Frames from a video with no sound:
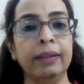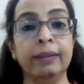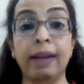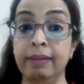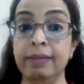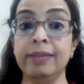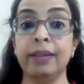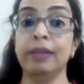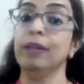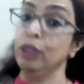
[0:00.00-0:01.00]
that is
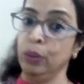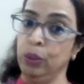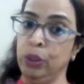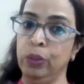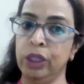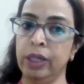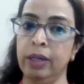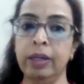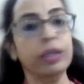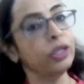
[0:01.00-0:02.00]

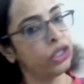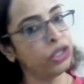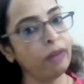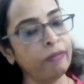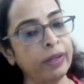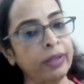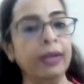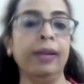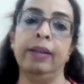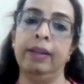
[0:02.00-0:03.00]
Shushrusha, Shravan,